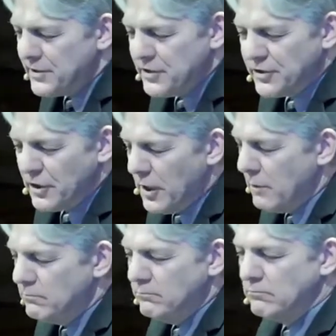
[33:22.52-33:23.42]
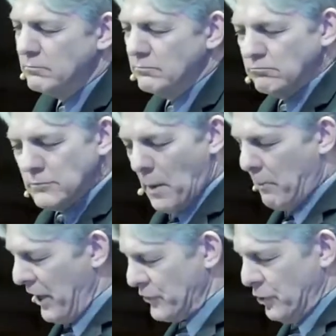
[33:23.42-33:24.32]
this is um,
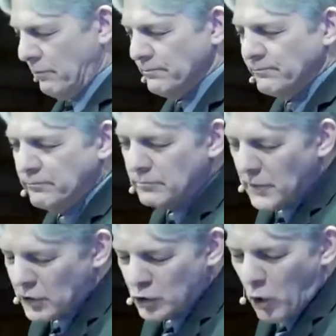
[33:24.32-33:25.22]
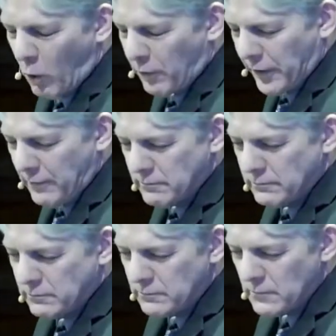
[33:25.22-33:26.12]
a picture, a story
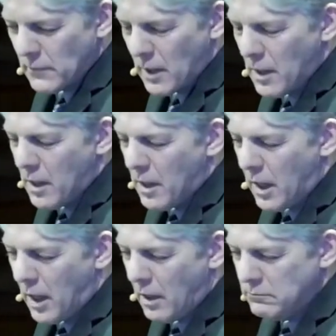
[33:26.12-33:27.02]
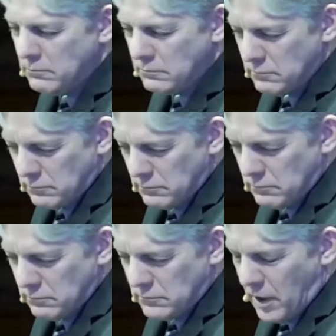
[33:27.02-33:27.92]
um,
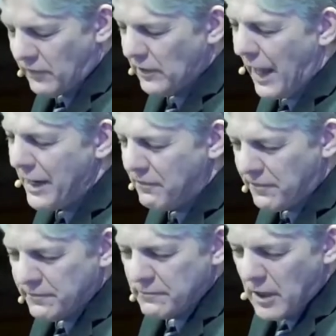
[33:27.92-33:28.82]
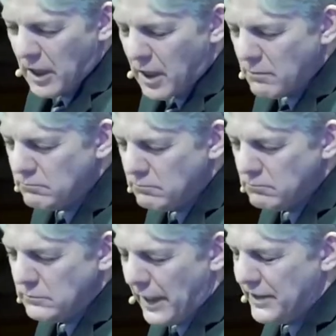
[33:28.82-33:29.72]
of a life
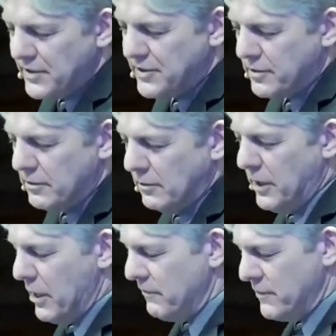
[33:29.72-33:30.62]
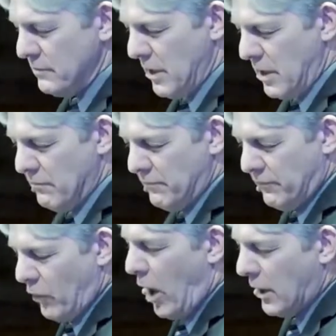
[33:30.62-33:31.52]
um, that is lived
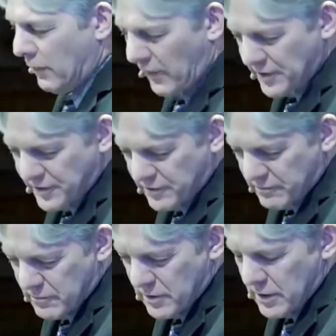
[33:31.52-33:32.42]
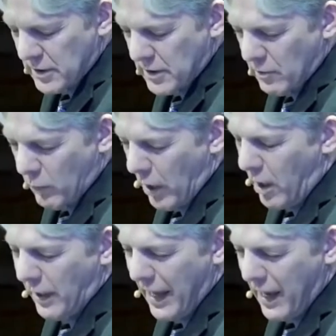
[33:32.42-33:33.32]
um, for all of us.
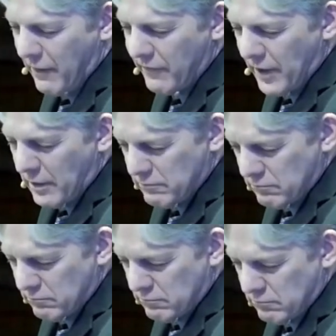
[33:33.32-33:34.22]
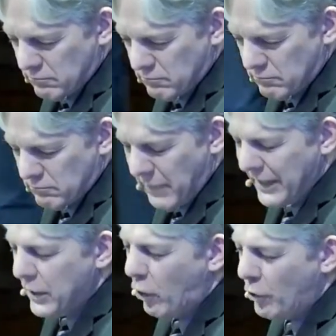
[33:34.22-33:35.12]
We all have um,
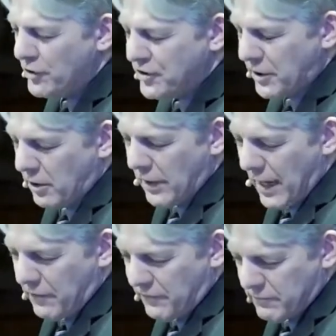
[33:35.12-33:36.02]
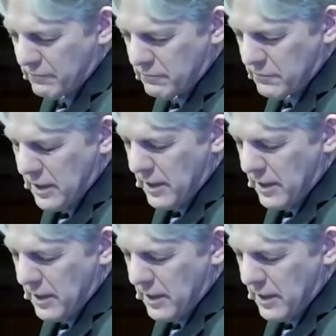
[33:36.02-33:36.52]
many hurts in our life,